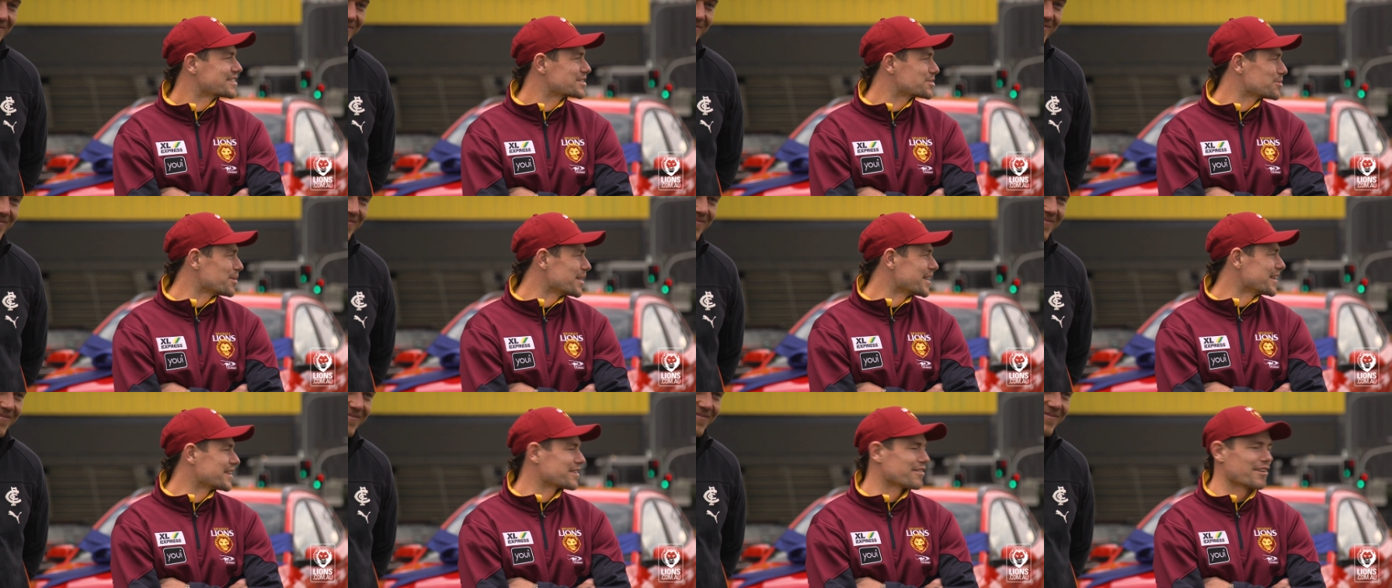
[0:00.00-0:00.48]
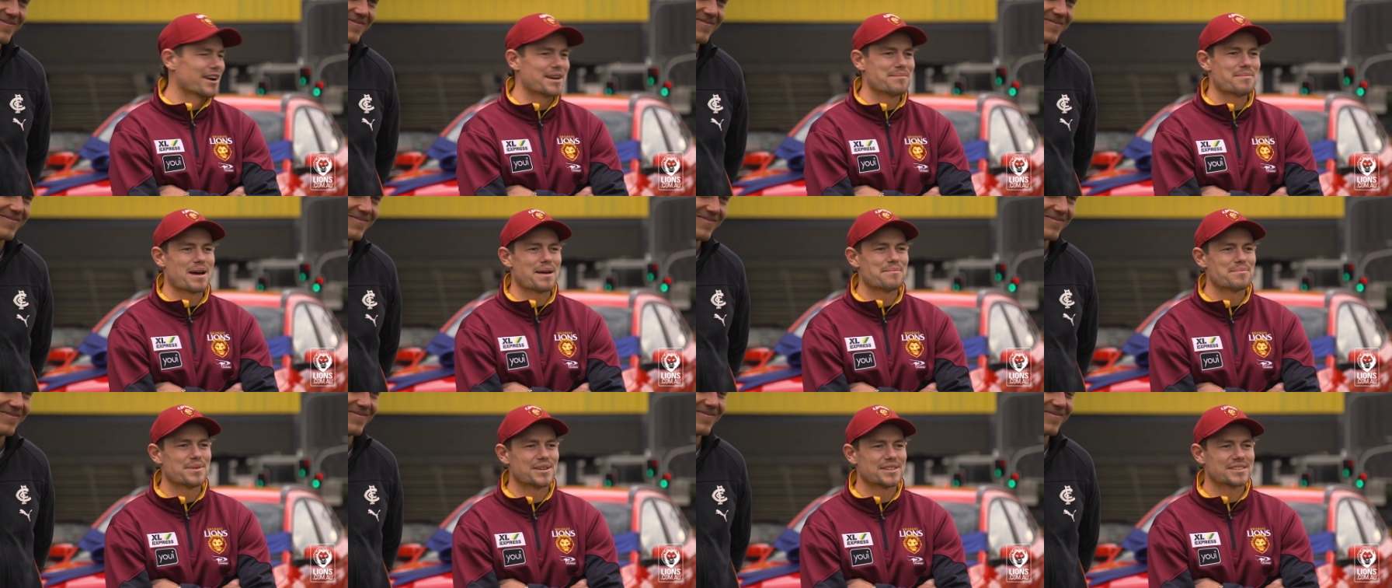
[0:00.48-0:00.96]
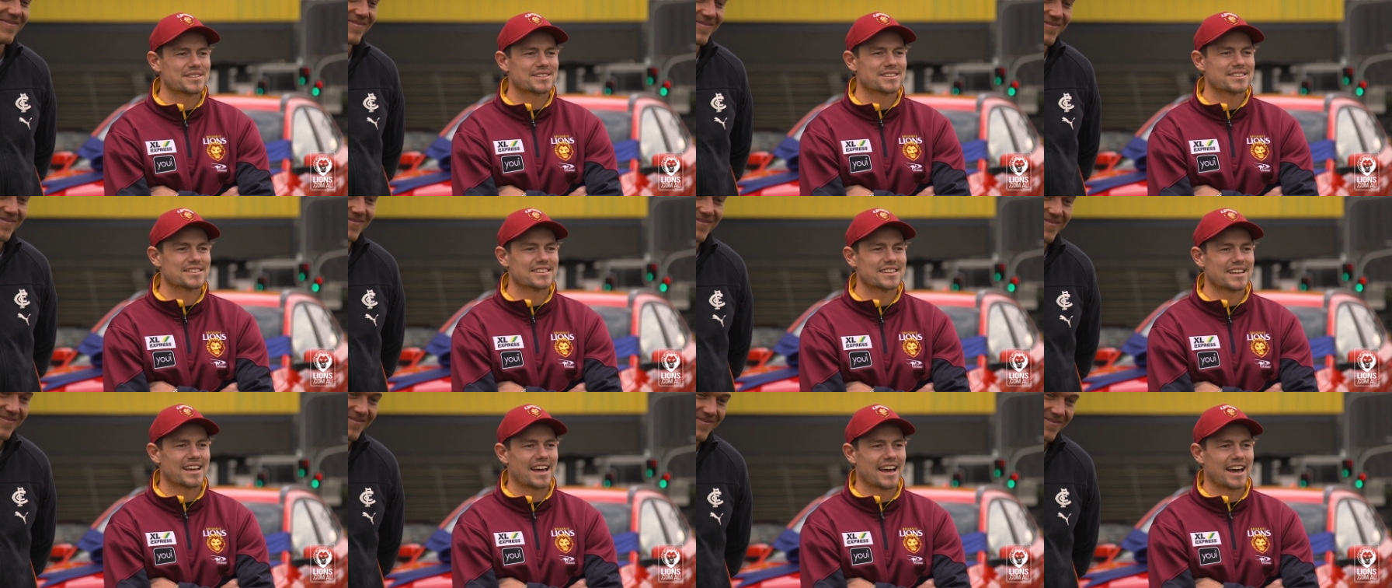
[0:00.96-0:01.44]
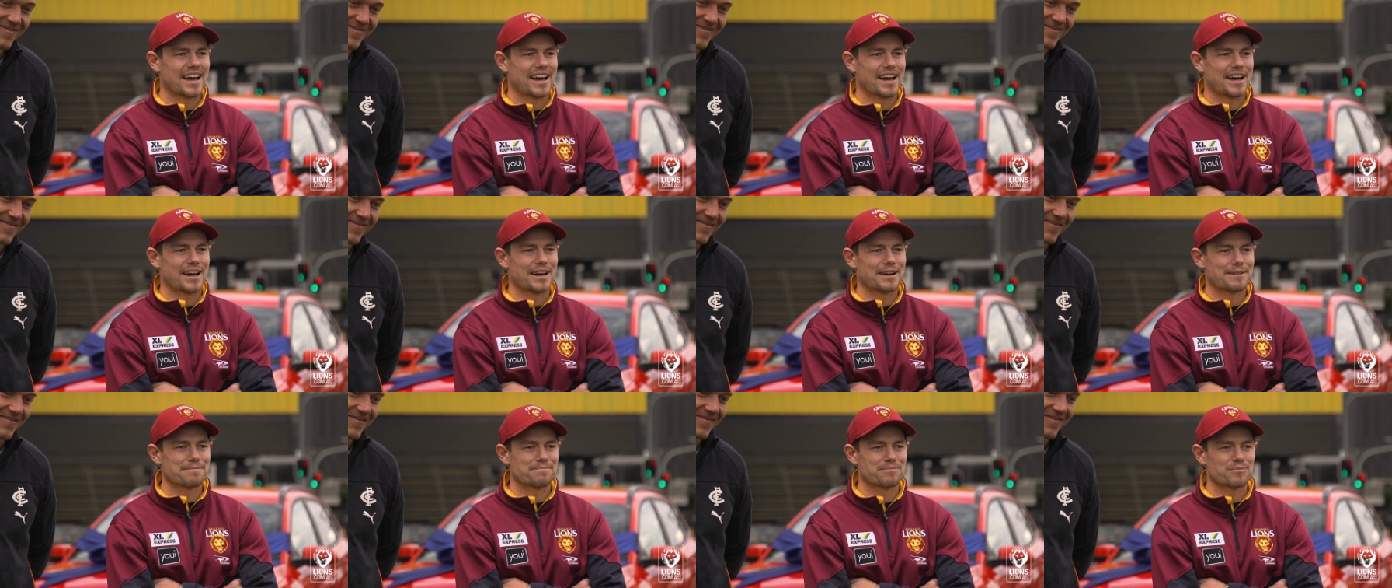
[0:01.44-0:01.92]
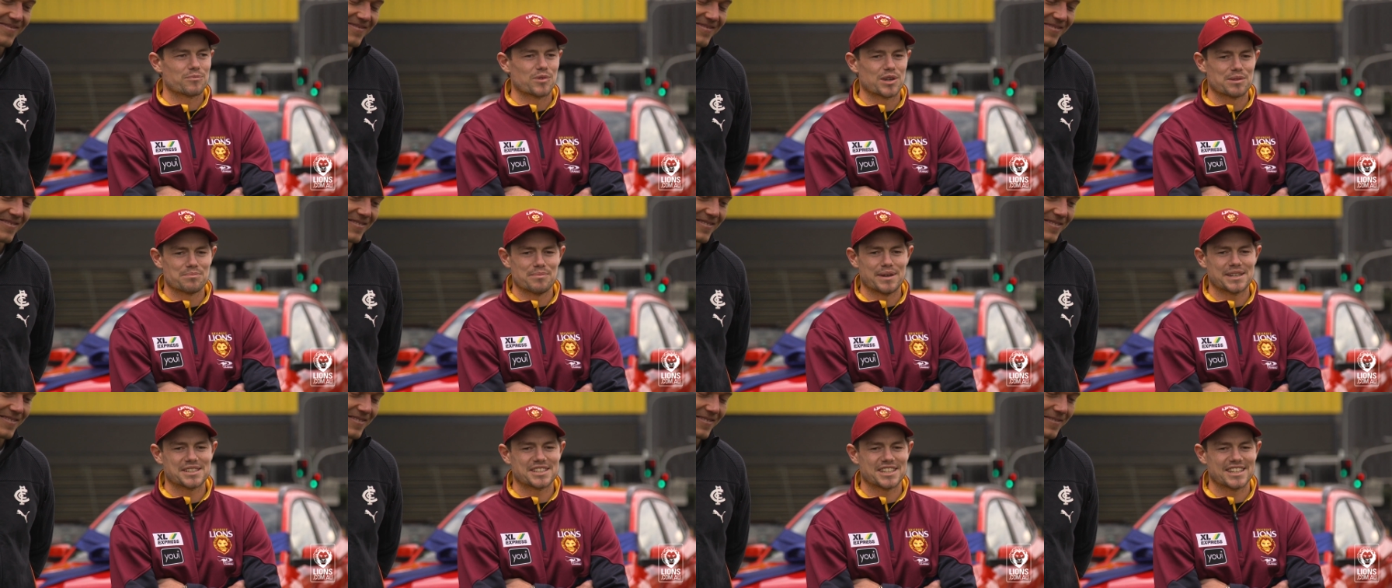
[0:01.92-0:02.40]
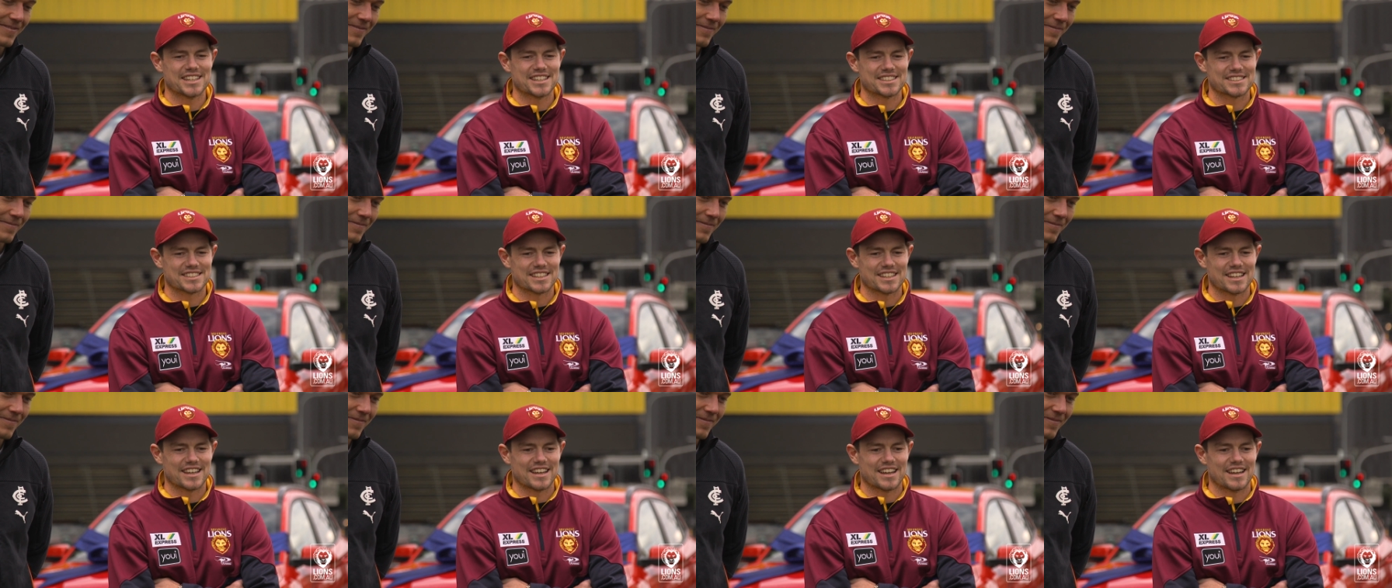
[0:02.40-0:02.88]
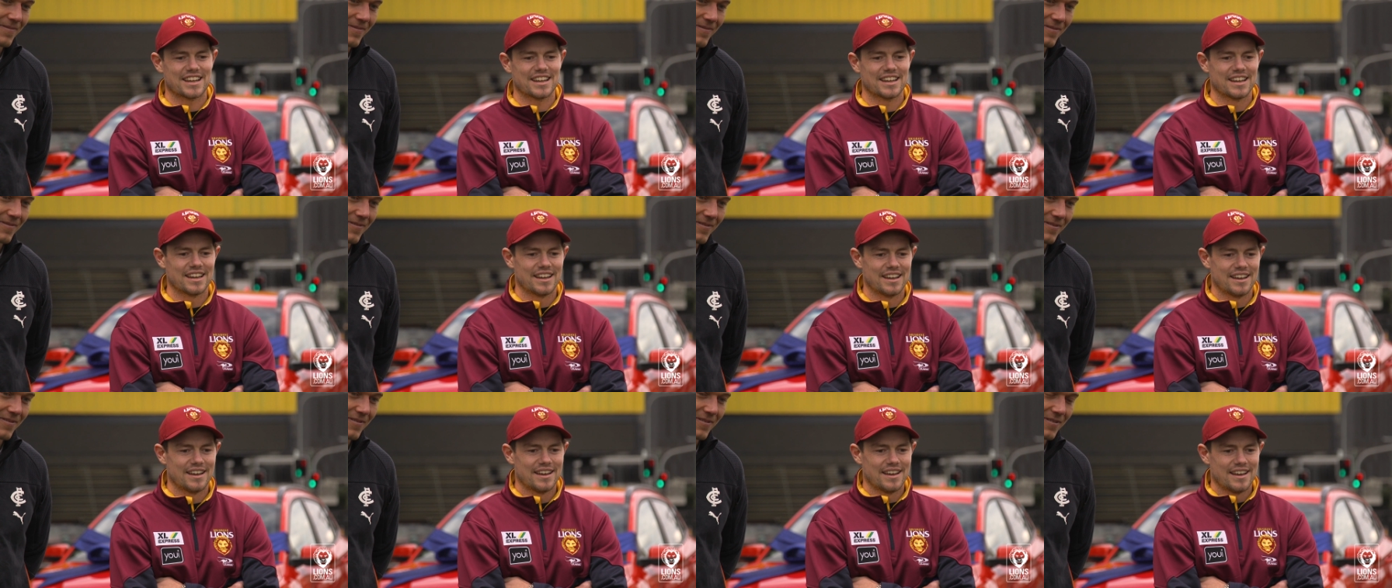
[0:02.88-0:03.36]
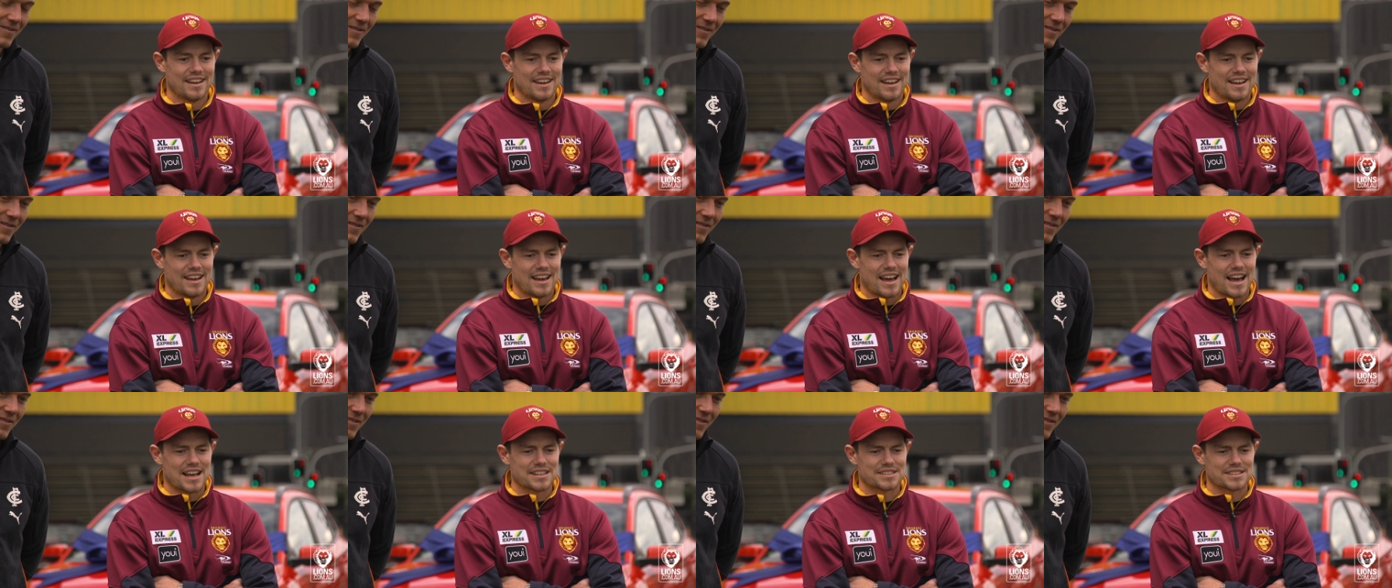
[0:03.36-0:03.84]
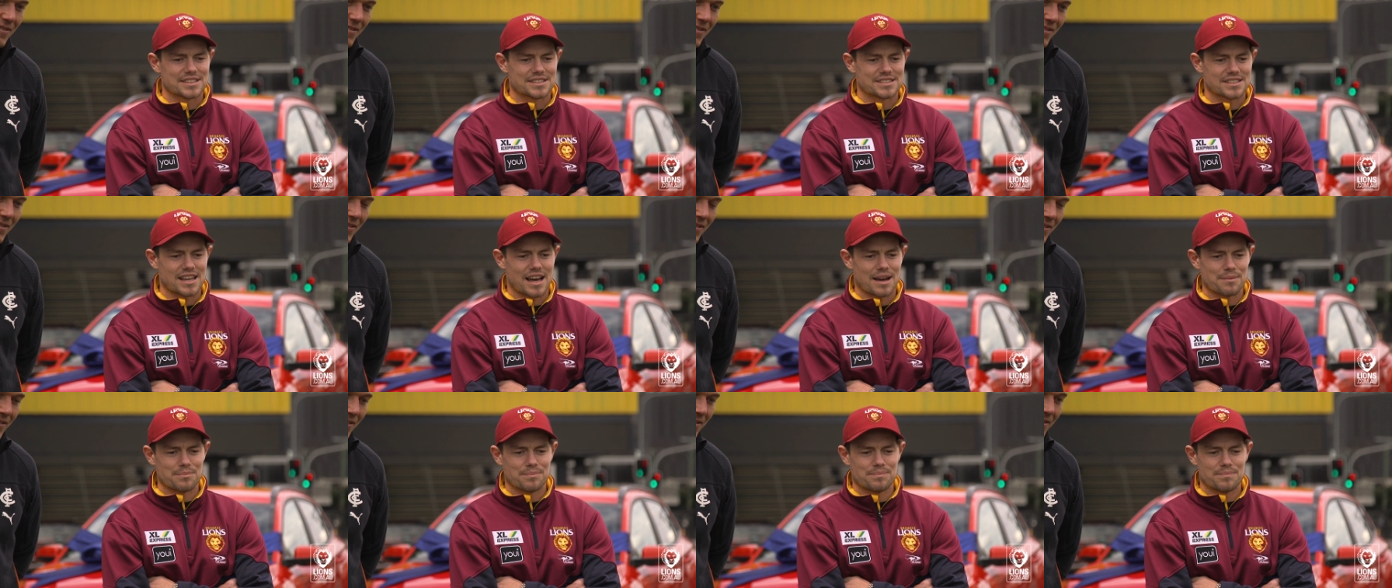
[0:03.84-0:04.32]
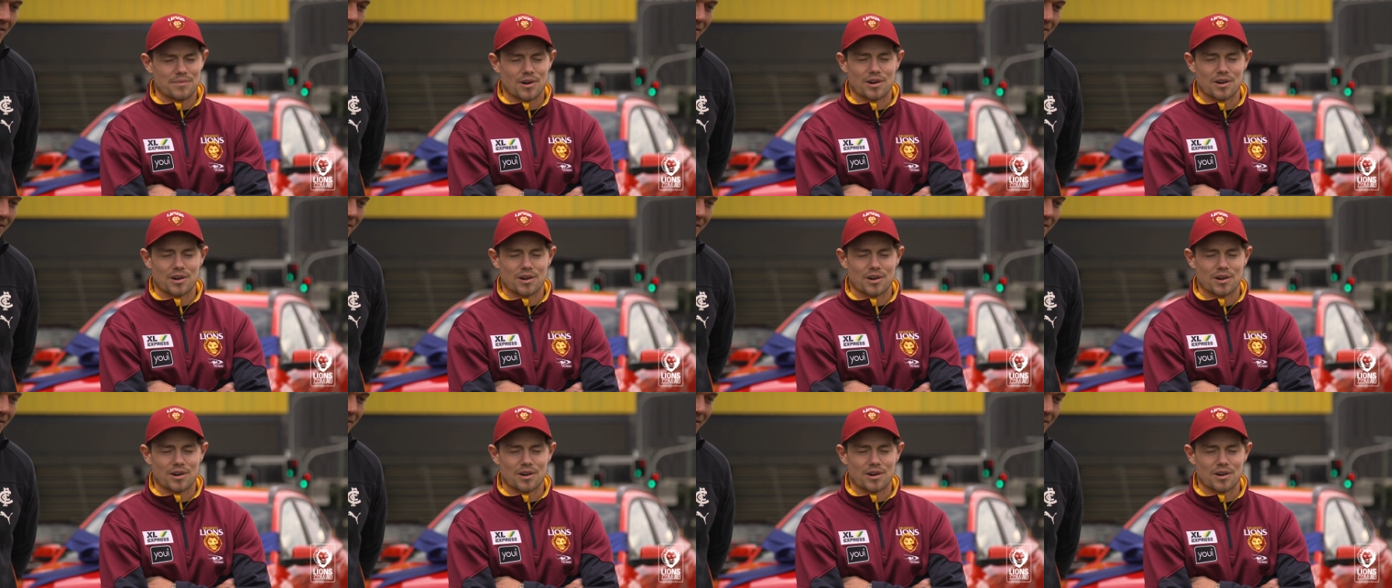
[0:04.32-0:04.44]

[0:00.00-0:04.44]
23 members um, with Mitchy as the as the sub.